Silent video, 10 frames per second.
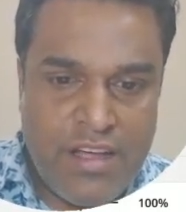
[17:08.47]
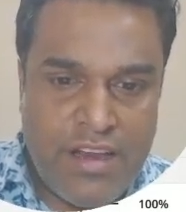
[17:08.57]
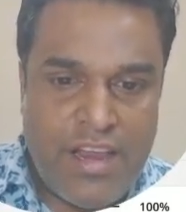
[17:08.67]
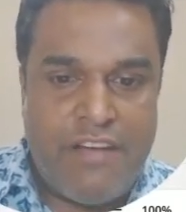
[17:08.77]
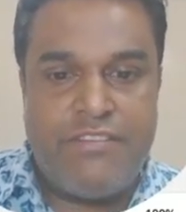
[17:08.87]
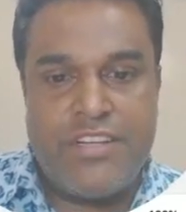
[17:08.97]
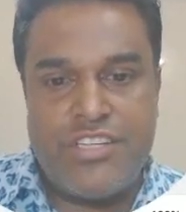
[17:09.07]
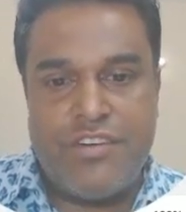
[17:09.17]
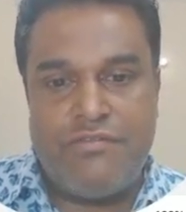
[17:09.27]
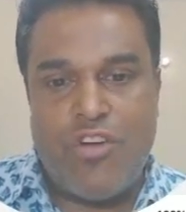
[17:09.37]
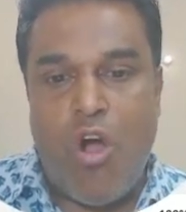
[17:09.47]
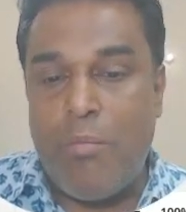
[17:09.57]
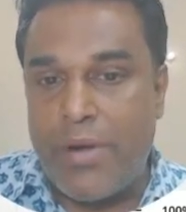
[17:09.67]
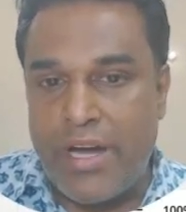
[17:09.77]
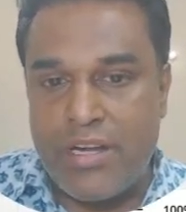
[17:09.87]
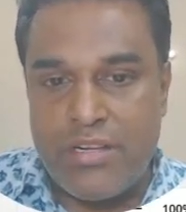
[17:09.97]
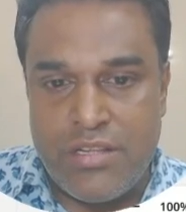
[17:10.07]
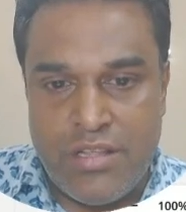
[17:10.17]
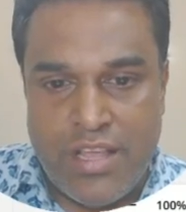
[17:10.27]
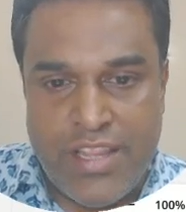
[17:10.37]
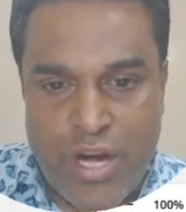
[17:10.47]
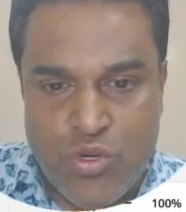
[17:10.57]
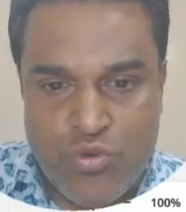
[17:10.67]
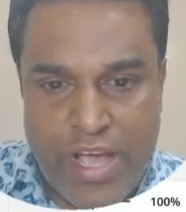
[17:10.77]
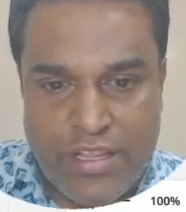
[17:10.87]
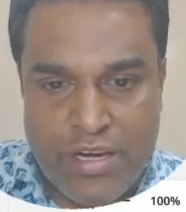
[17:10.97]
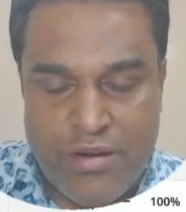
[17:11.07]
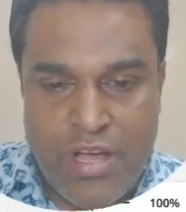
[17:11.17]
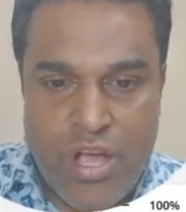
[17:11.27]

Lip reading: left shift operator, and they are together.